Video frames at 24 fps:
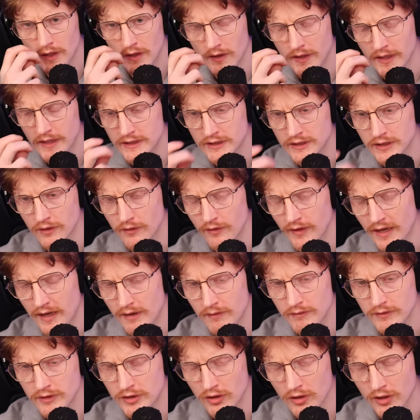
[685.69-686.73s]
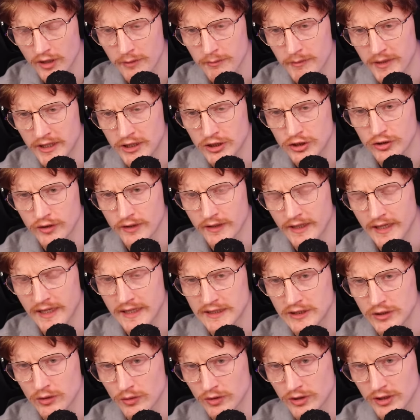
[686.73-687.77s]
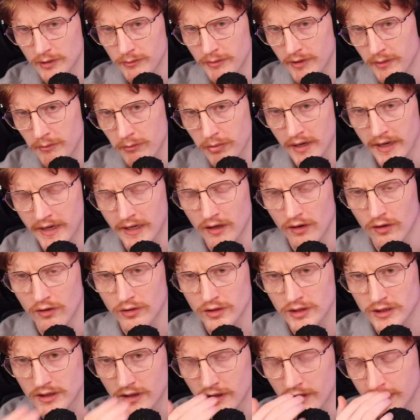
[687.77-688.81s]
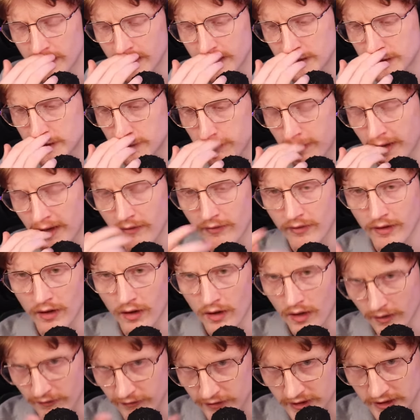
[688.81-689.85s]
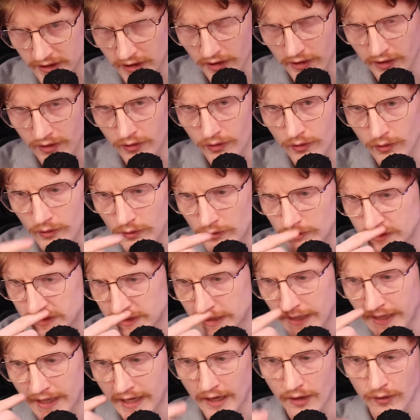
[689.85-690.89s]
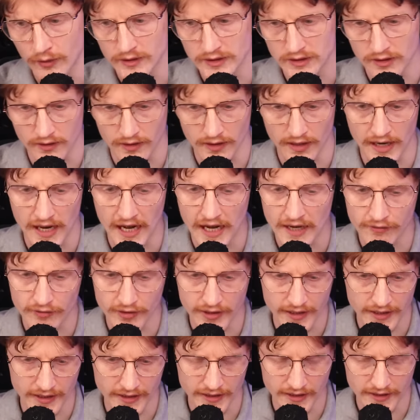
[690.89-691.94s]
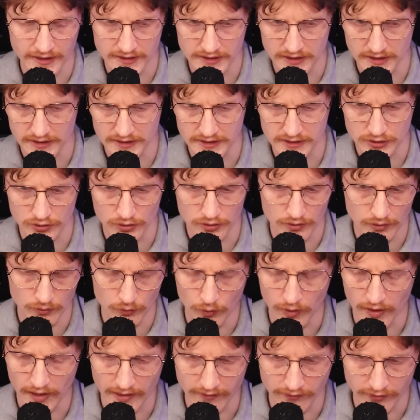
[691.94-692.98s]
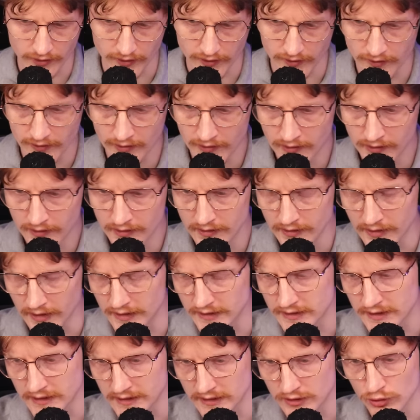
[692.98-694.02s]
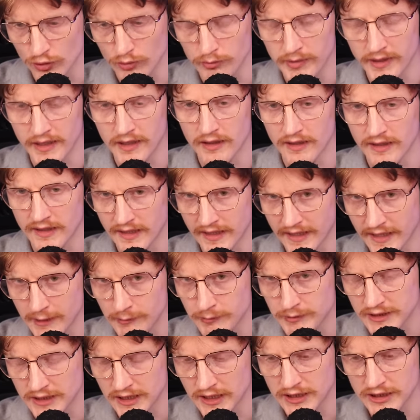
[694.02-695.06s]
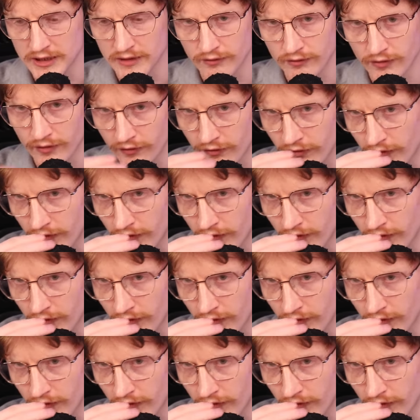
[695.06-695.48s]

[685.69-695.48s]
Okay, so that documentary that's also being played alongside this about the life cycle, saying how it's like a larvae, then it turns into a whatever, then it turns into a beetle and it keeps searching for